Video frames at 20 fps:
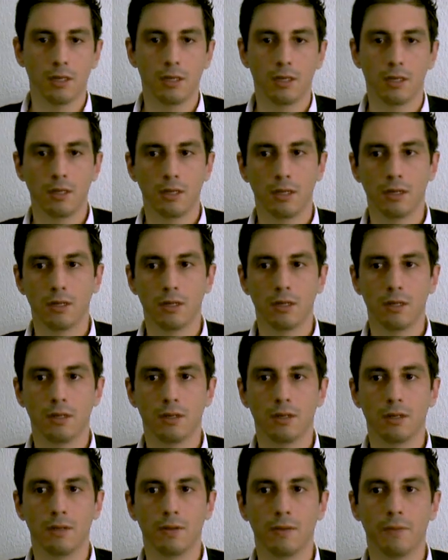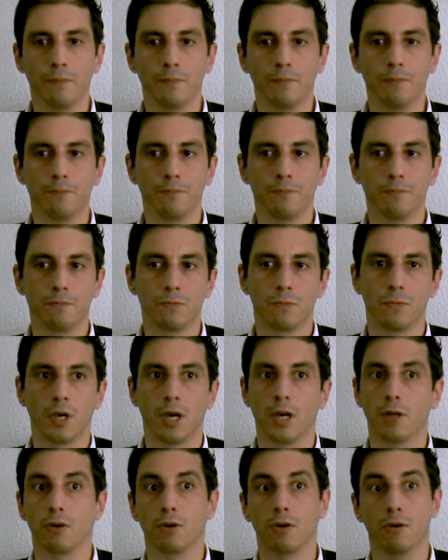Um,
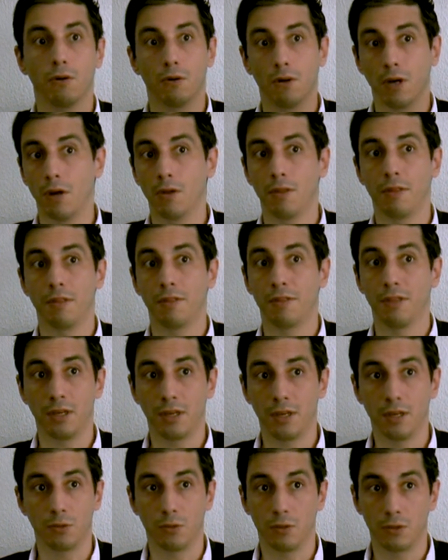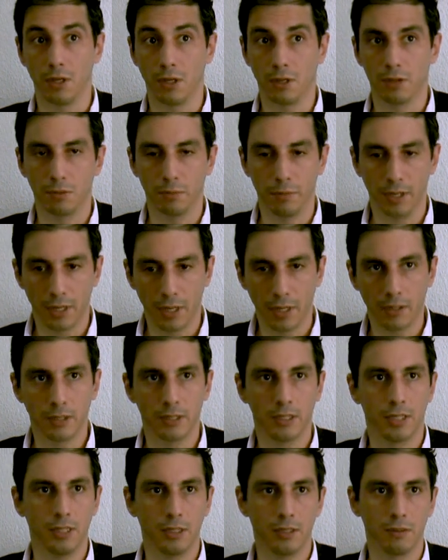I don't know how they think it, they could be
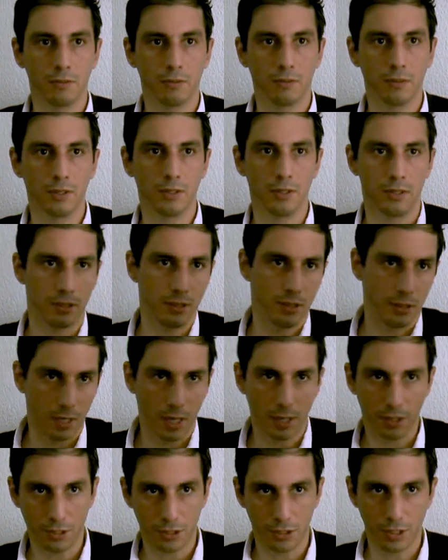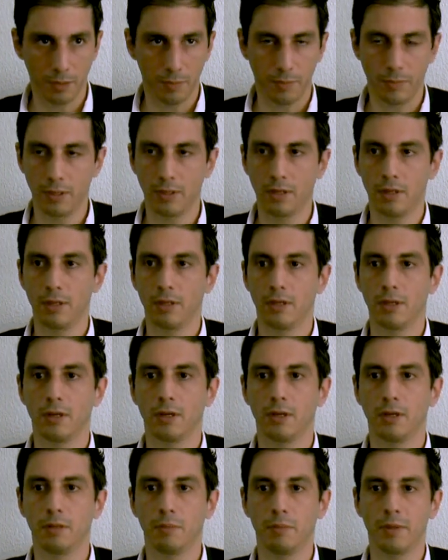guaranteed with the dictatorship in,
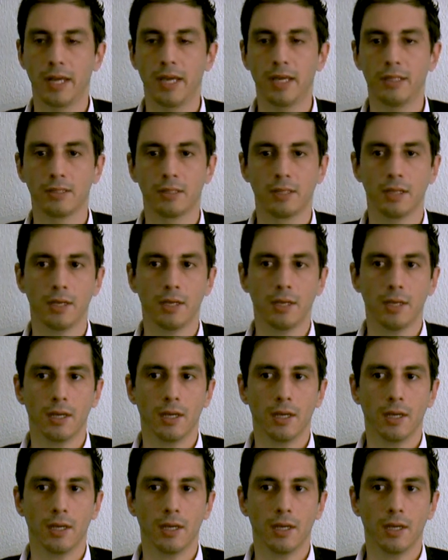in, place,